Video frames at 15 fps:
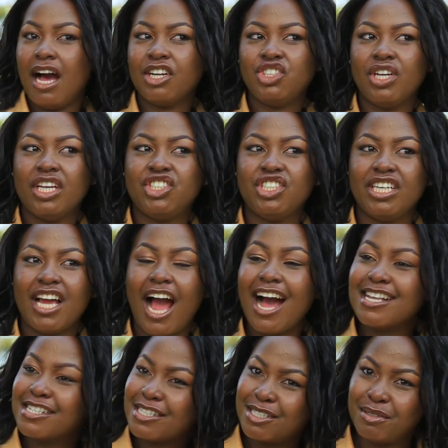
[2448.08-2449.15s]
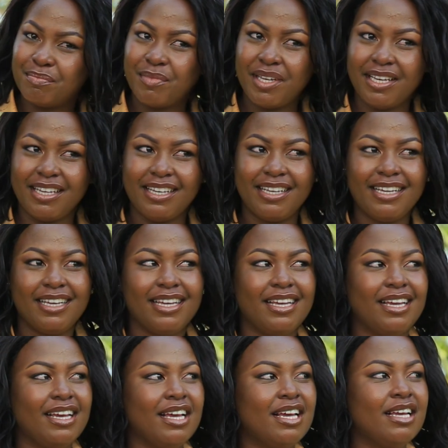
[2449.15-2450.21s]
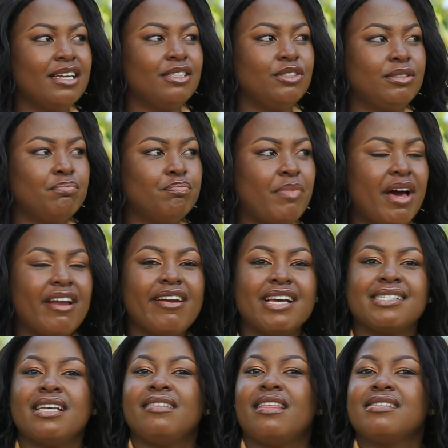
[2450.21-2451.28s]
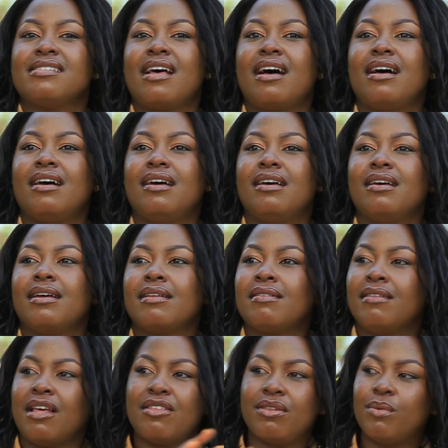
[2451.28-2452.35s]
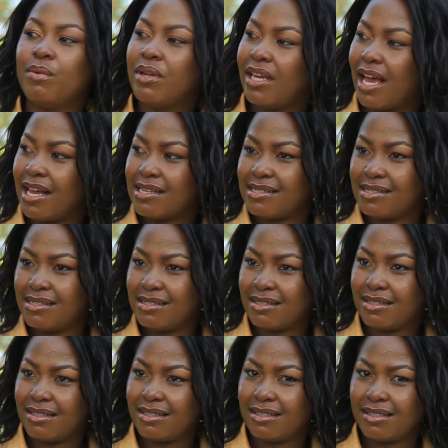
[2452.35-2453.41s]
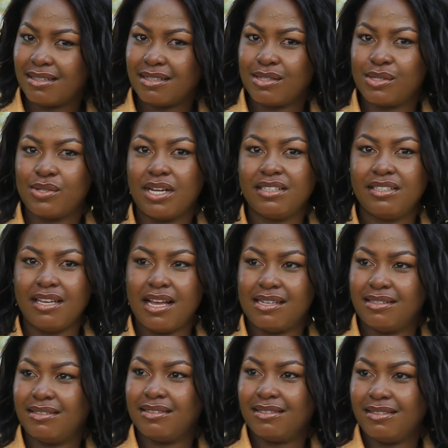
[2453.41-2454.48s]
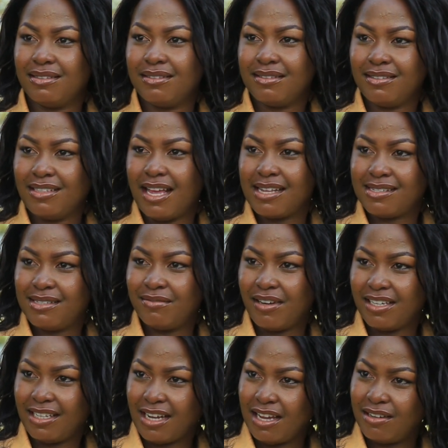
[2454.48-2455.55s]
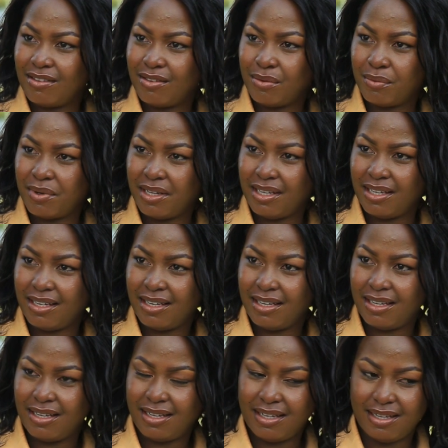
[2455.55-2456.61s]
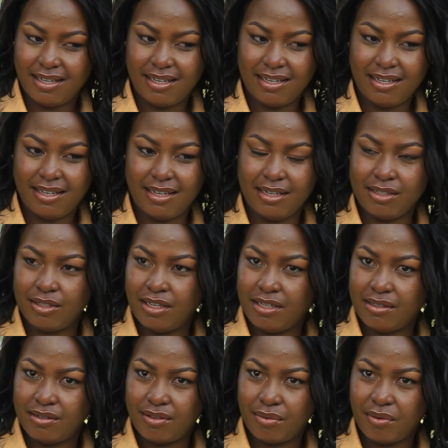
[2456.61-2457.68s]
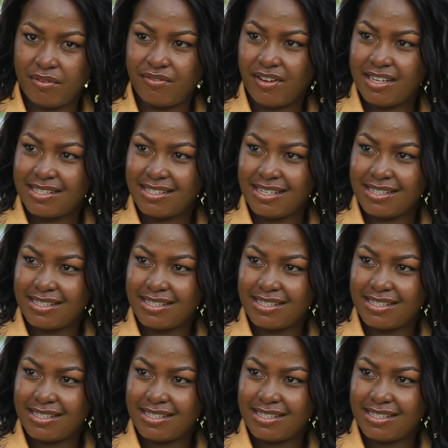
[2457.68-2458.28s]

Actually, she asked me, Mbarara sent us the 3 years. 30 years. Years dividing in three. In three phases.